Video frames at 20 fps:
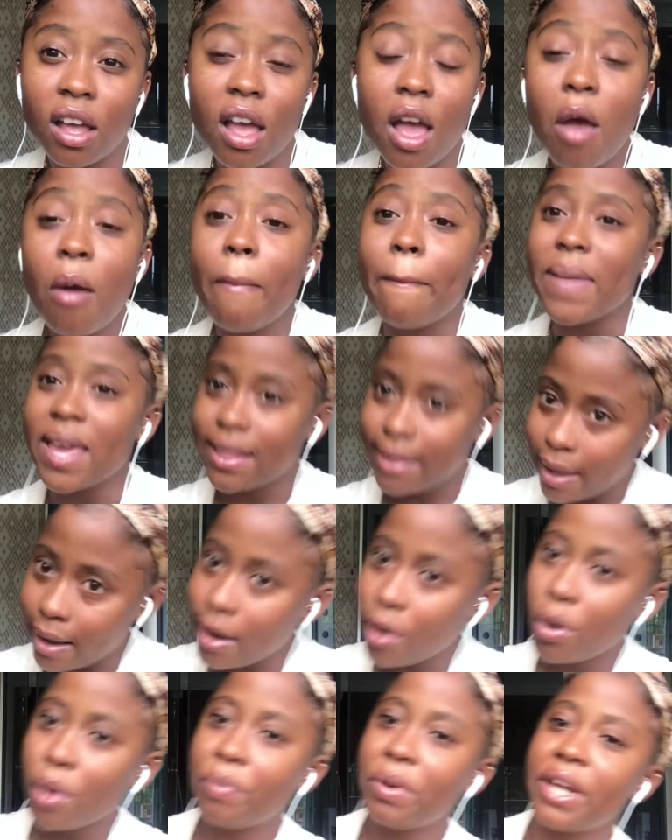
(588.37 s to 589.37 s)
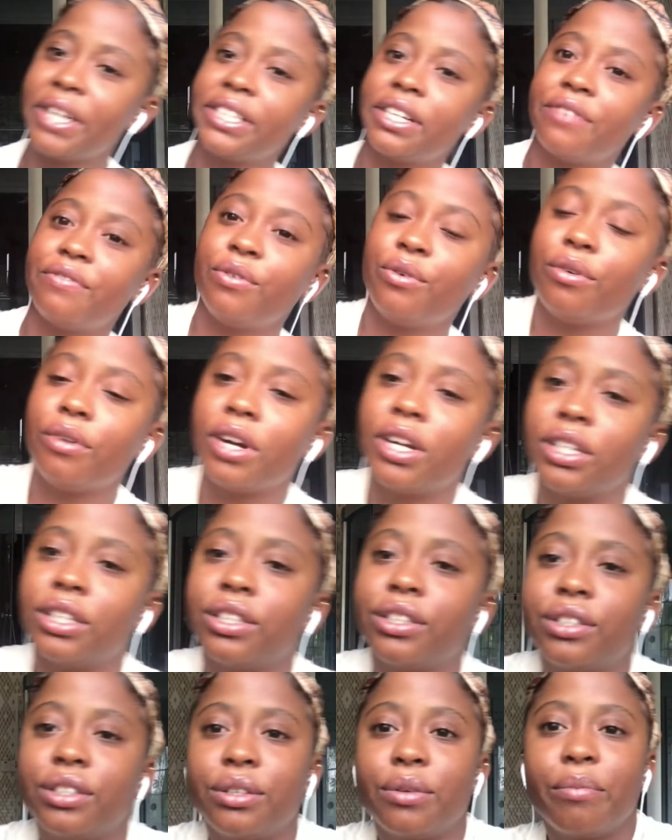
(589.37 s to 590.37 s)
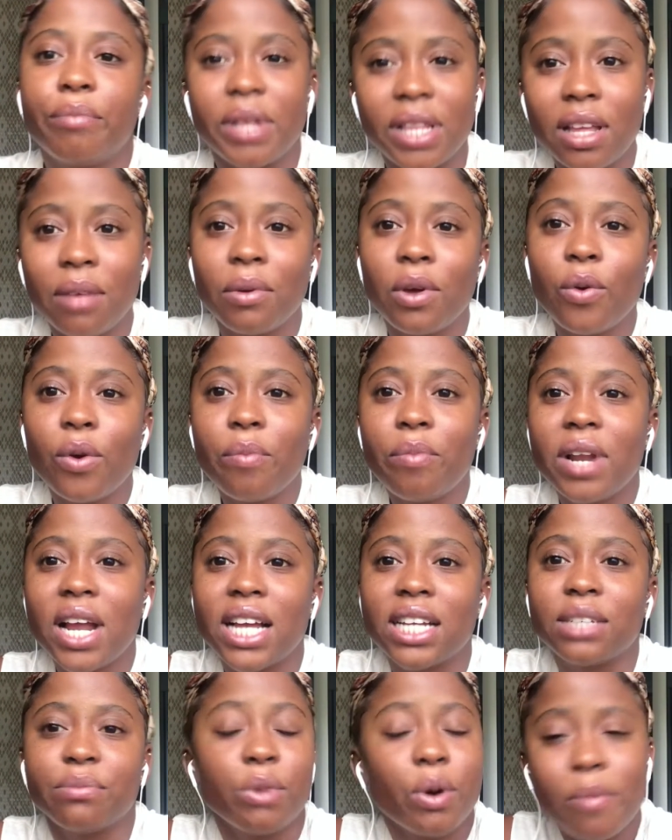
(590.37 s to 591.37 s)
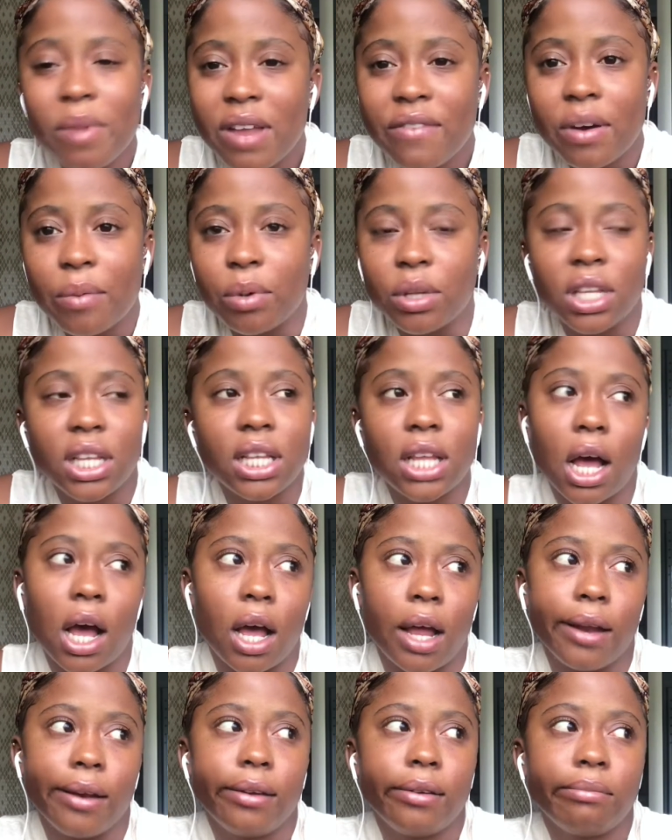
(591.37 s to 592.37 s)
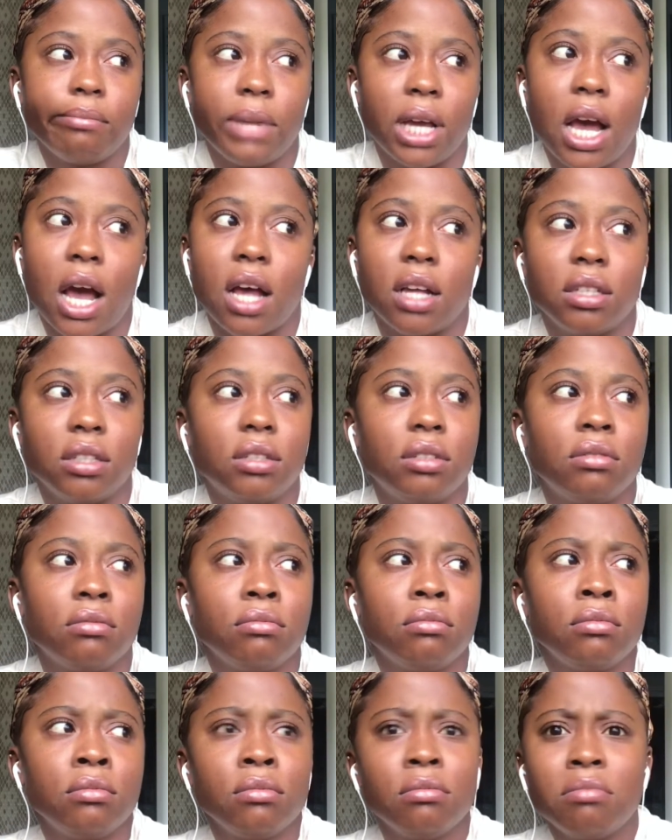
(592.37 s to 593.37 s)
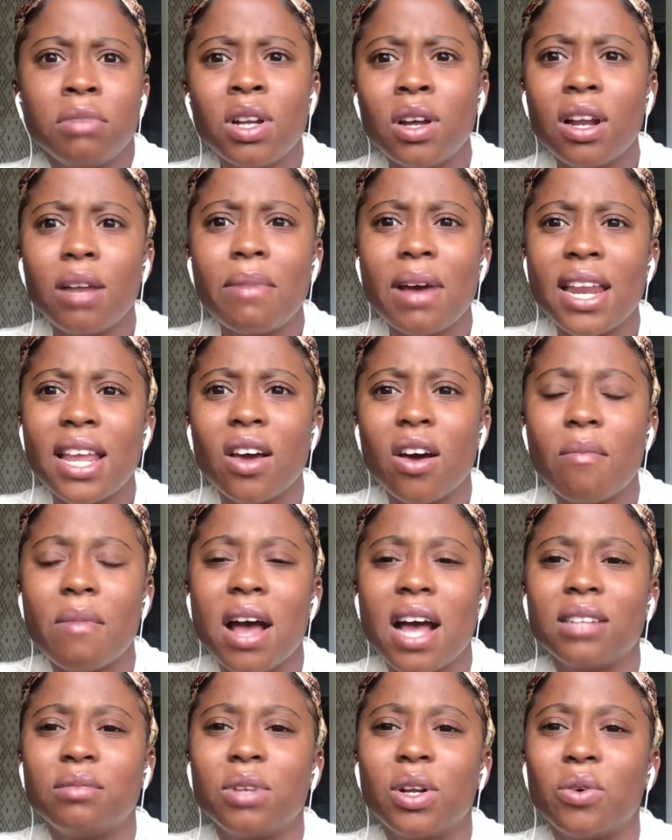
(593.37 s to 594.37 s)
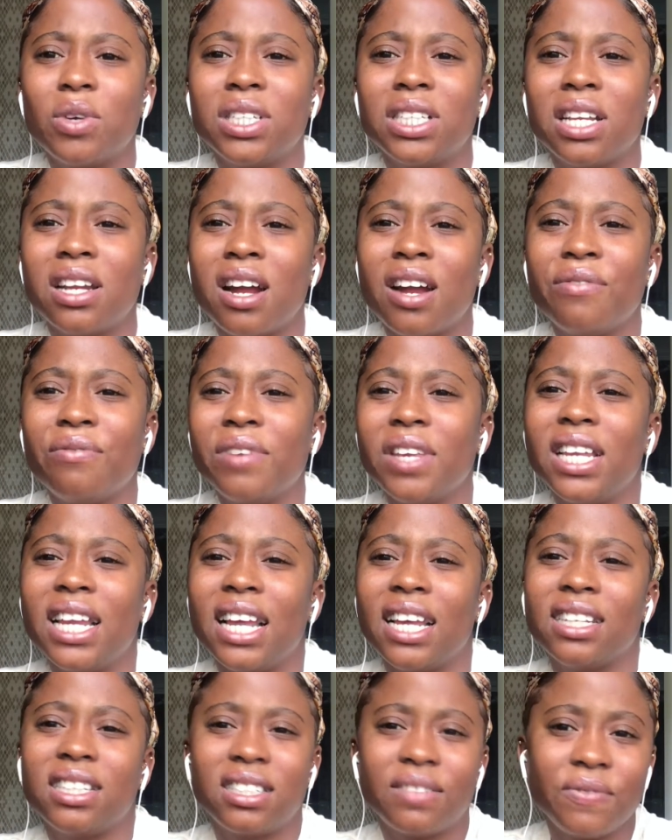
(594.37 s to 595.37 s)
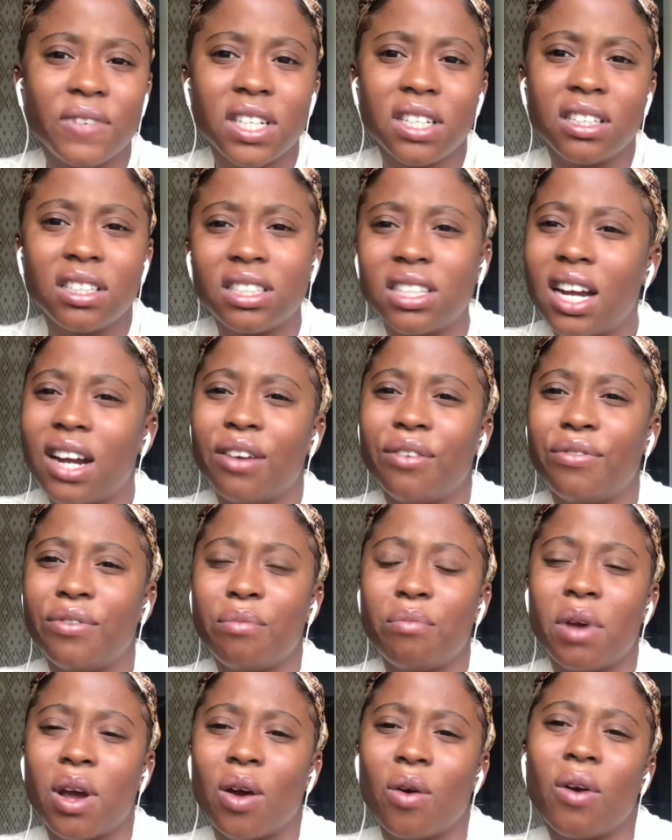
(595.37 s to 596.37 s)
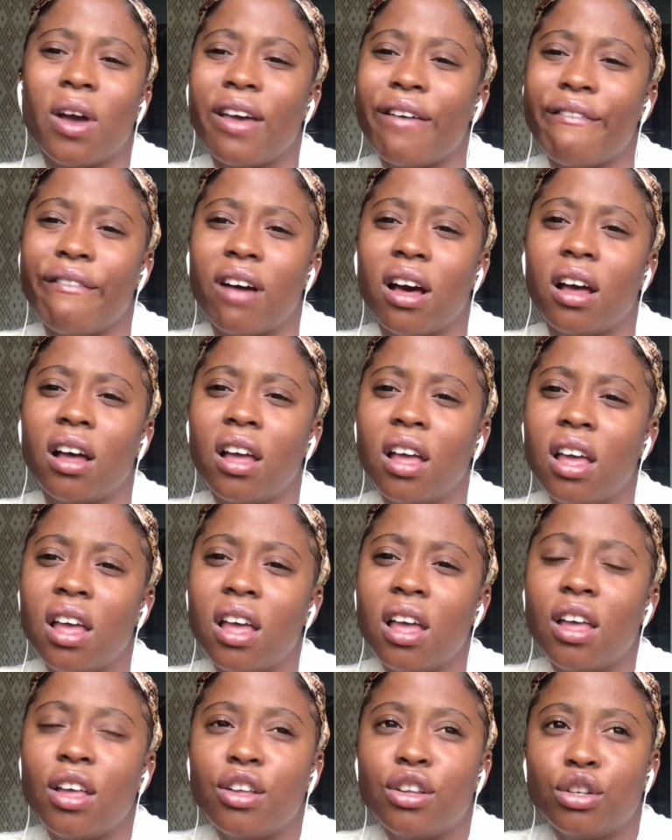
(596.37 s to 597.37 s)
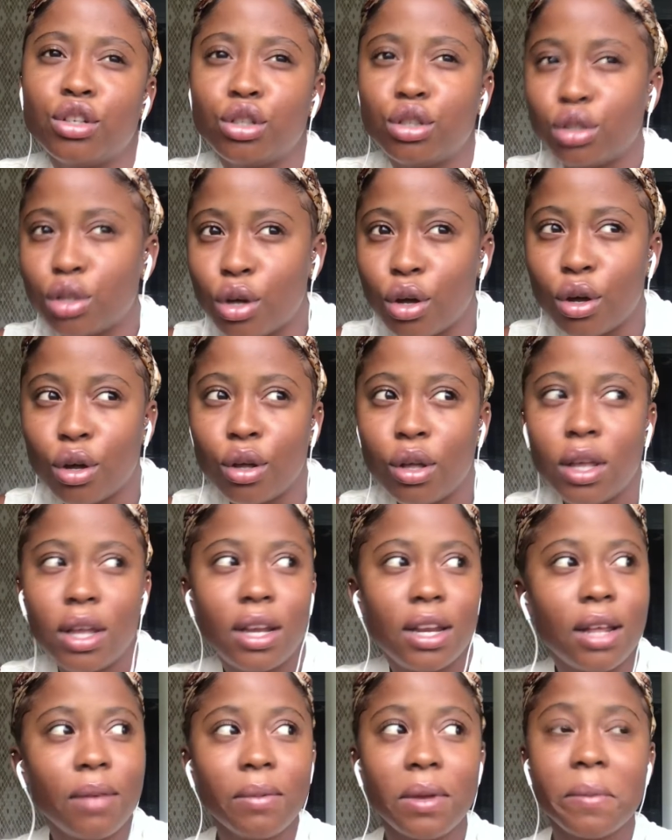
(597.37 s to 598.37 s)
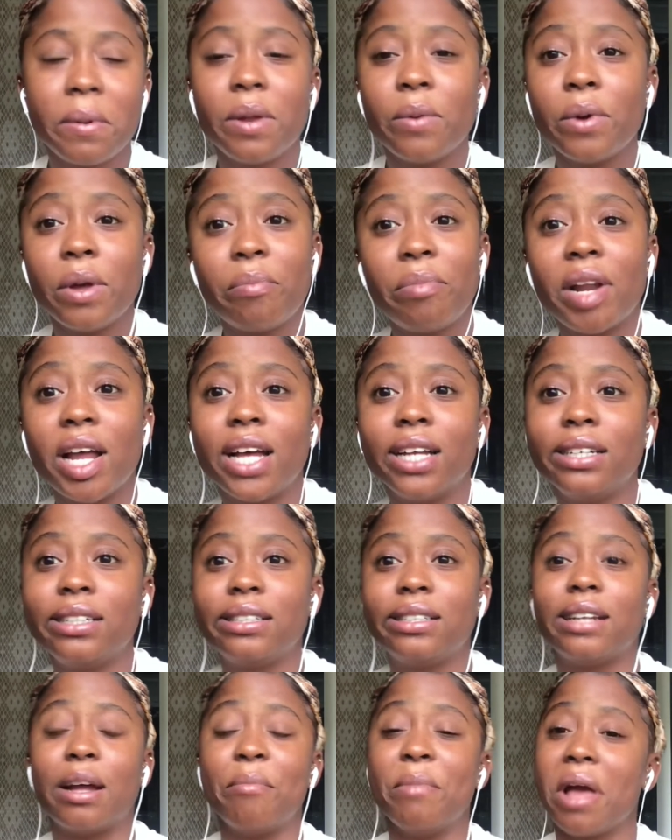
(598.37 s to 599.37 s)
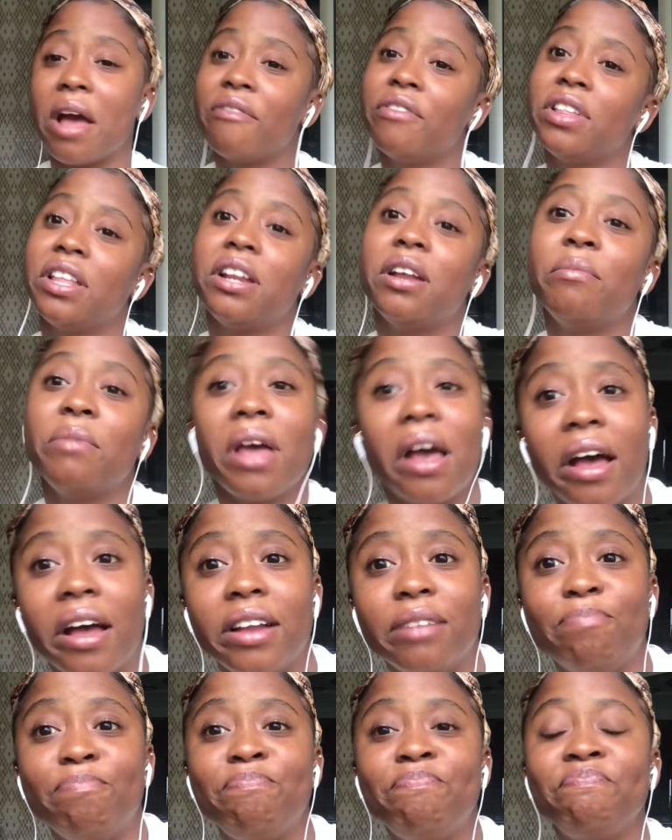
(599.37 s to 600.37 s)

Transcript: Me take the whiplash, of course. Me take the whiplash, but me never put it on because nobody come and ask me a question or feel sorry for me or whatever. So then give me the whiplash, I mean everything in my hand.